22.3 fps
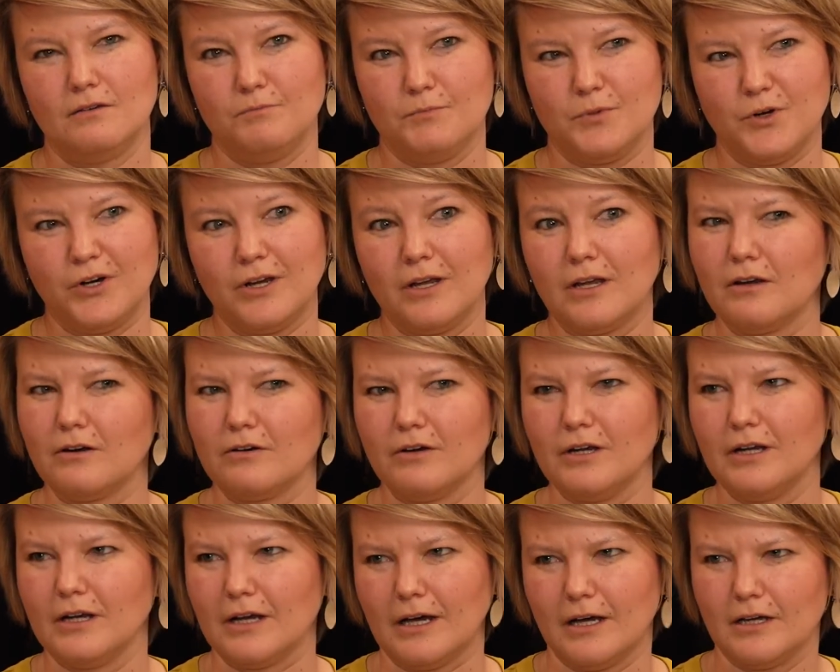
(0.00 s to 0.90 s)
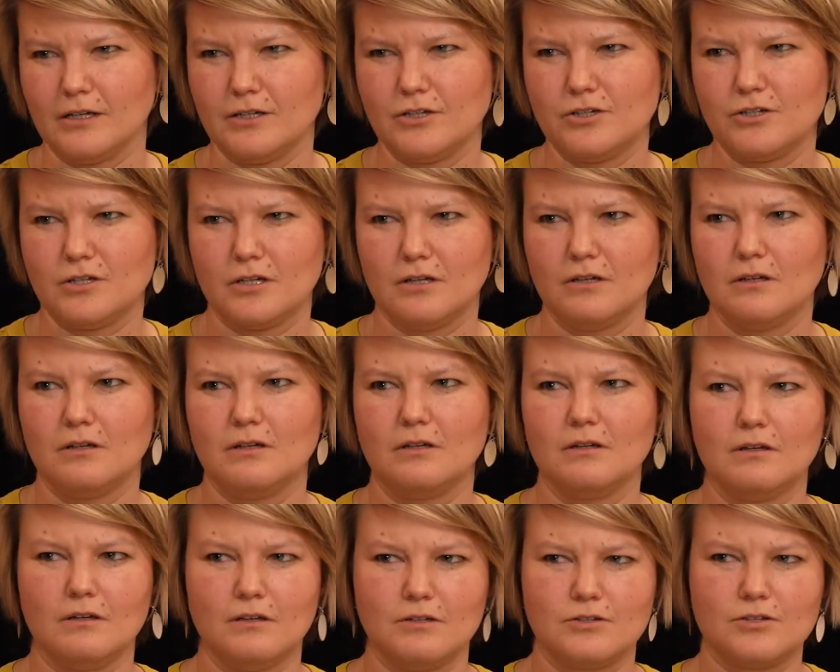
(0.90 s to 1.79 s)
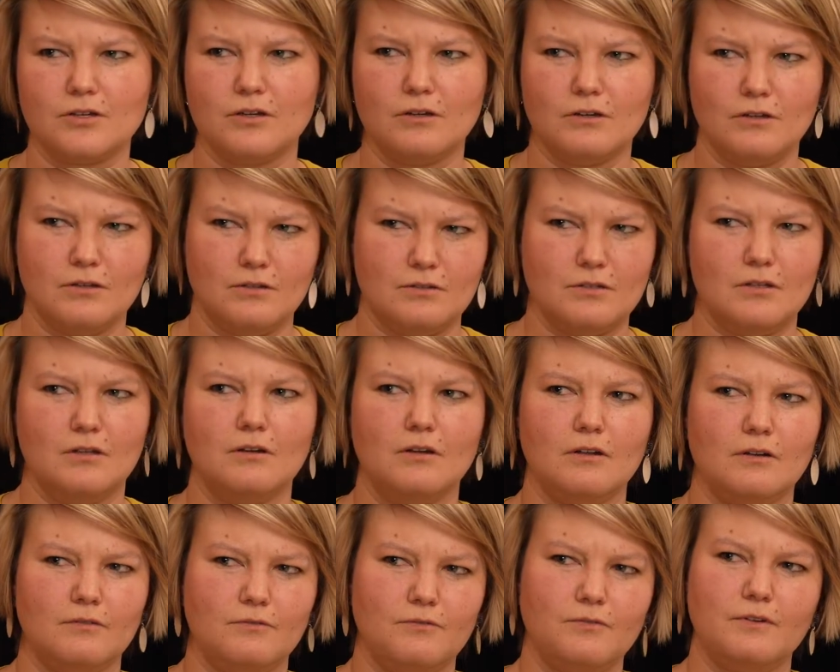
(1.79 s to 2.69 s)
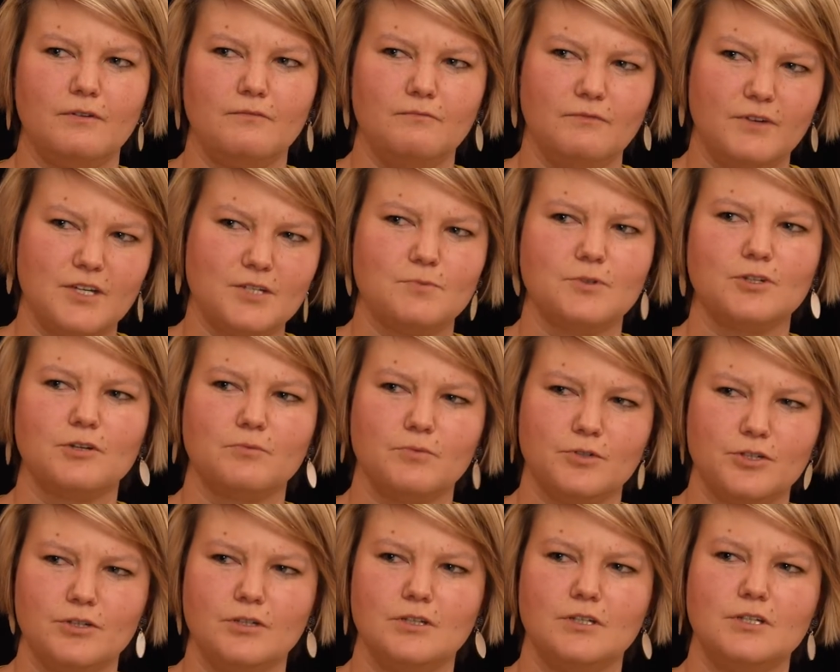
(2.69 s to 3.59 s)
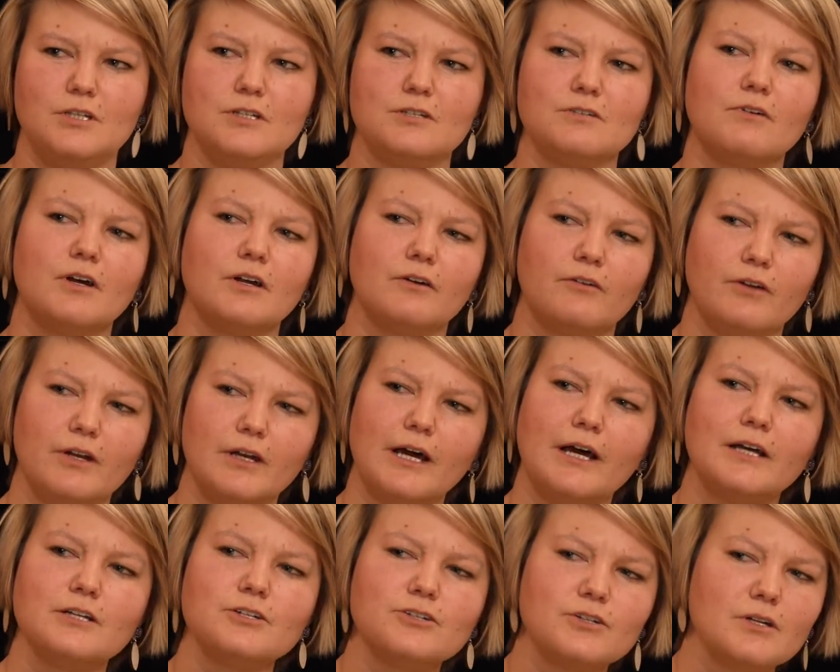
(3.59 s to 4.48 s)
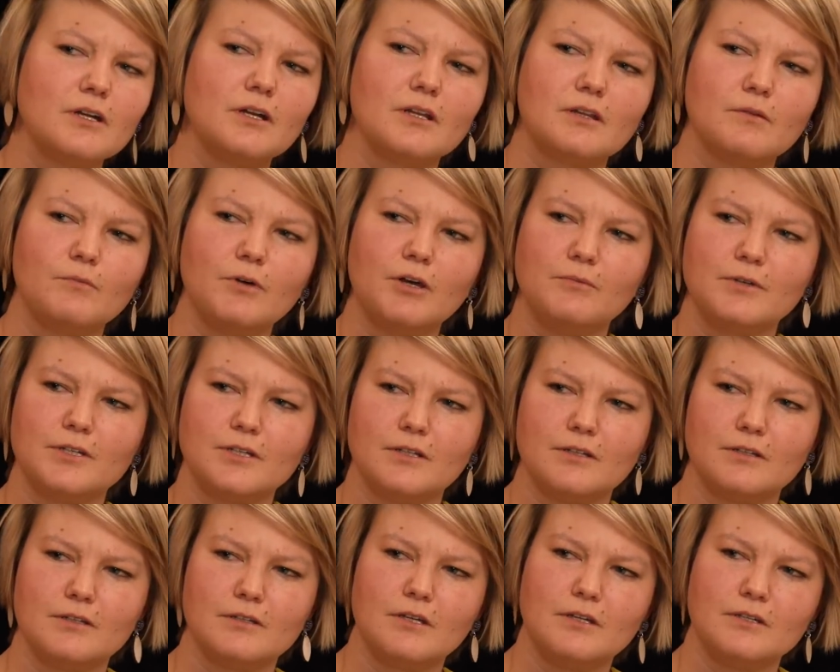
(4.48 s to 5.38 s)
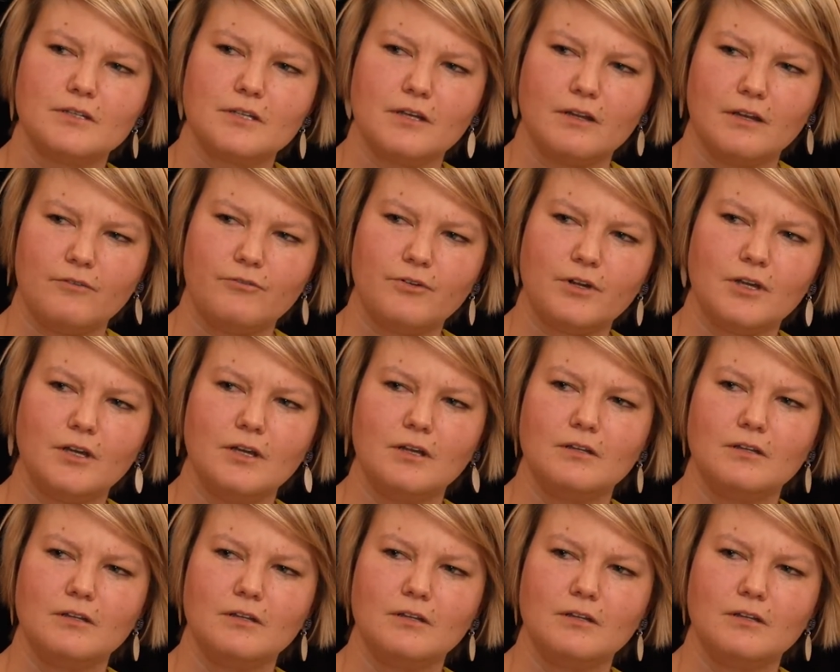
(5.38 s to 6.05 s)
bringing green hydrogen, so a lot of investment opportunities around green hydrogen at the moment in South Africa,